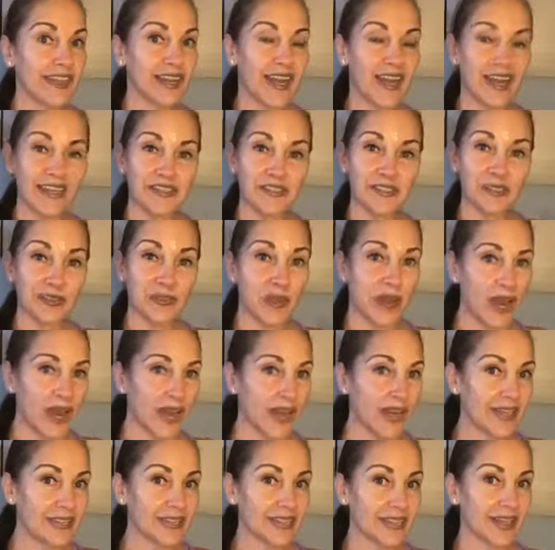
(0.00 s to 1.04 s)
I do
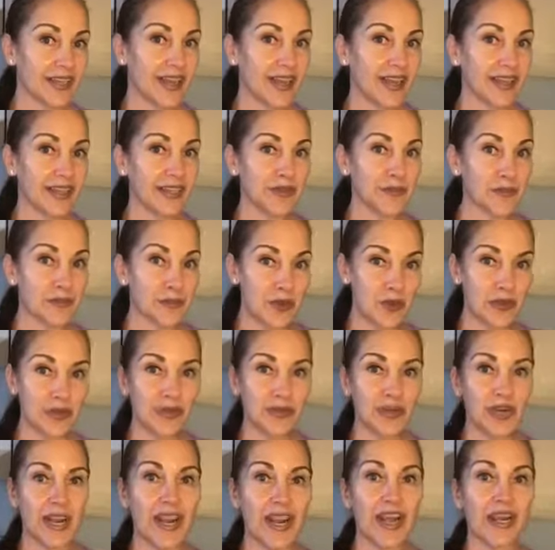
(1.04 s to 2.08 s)
online
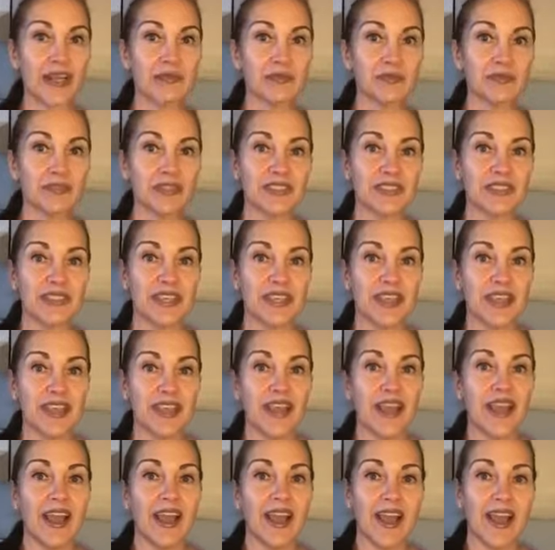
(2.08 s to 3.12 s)
programs,
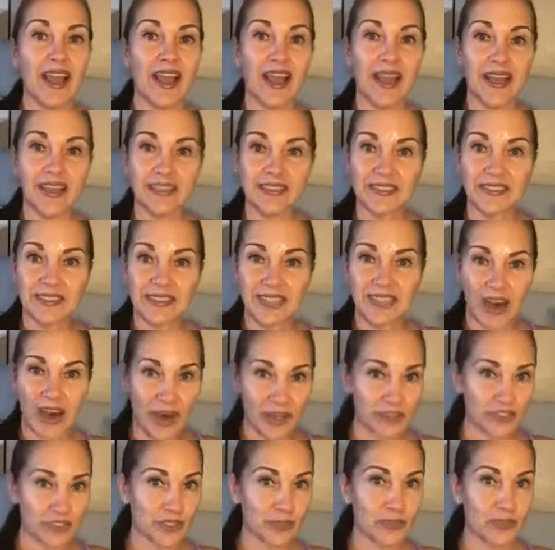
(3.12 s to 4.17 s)
and
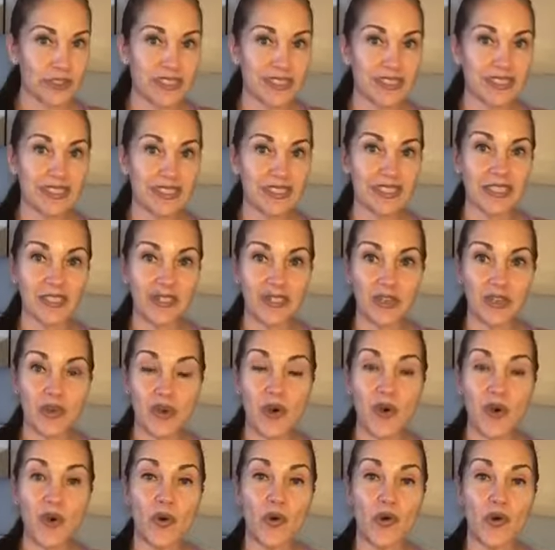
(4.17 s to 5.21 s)
ultimately their
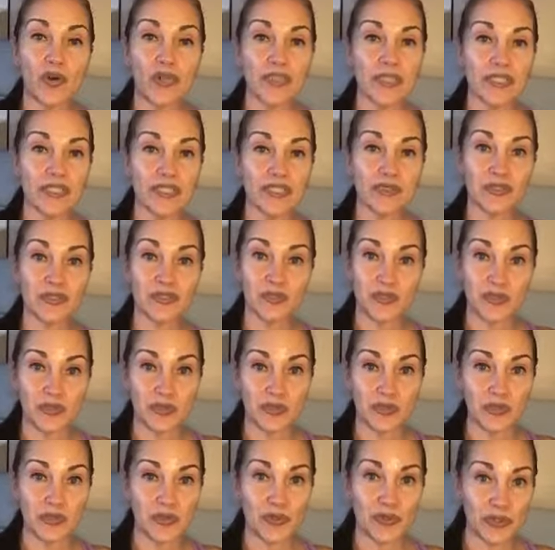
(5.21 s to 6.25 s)
goal is
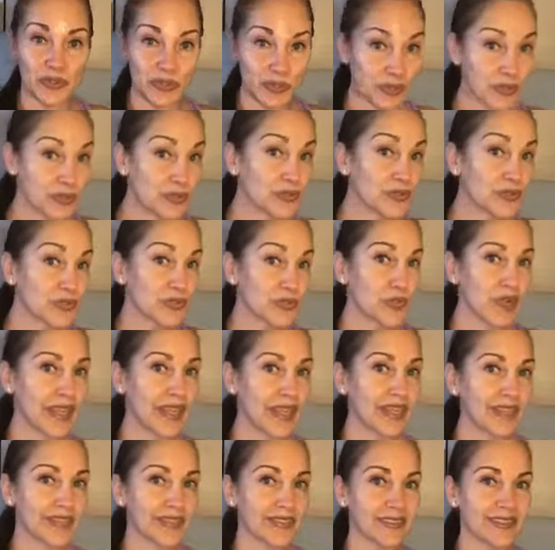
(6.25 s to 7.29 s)
to lose
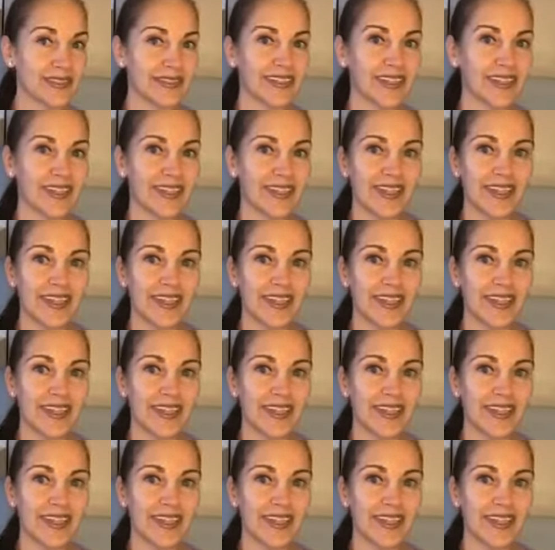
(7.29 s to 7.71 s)
weight,